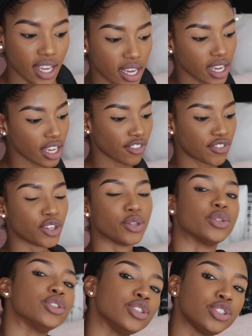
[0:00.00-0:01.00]
if
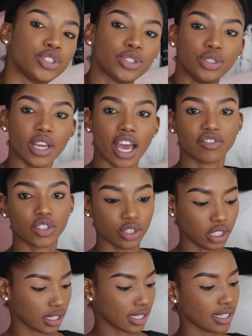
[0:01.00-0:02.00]
you have good
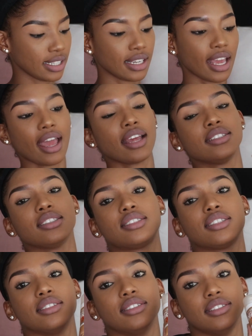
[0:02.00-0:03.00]
skin, and
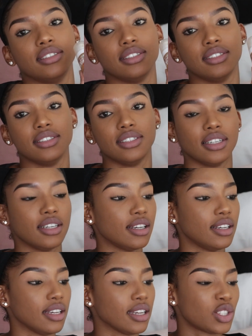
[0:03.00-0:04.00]

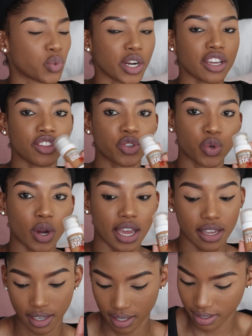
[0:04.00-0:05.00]
it's worth
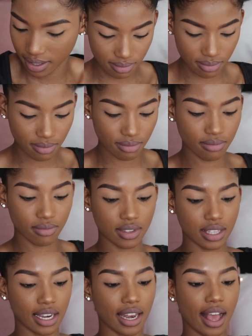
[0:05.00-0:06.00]
trying. The
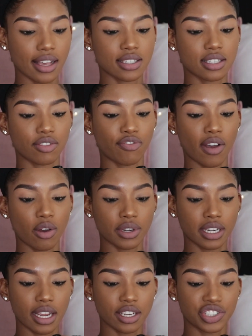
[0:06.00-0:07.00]
last
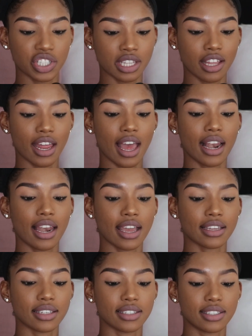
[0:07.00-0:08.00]
foundation that I like
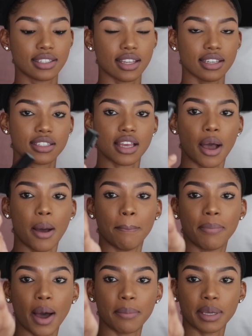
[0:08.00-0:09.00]
is this
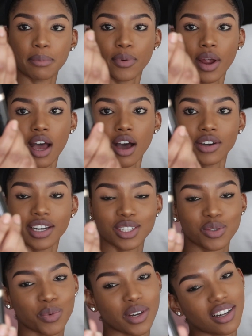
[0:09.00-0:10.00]
Bobbi Brown as
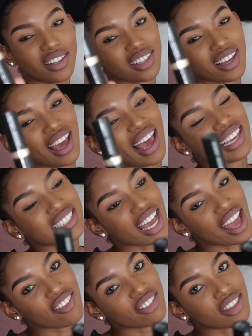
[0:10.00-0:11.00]
well. Guys, I
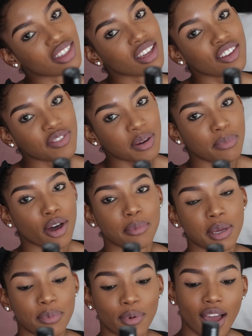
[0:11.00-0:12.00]
have a thing for Bobbi
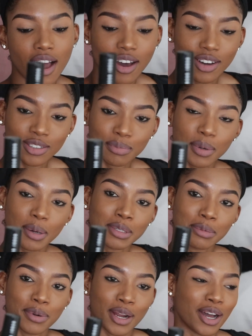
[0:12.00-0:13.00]
Brown. Bobbi
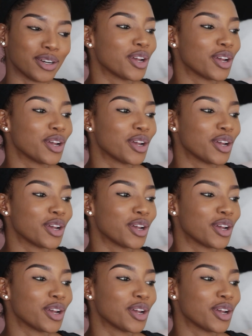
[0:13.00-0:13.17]
Brown.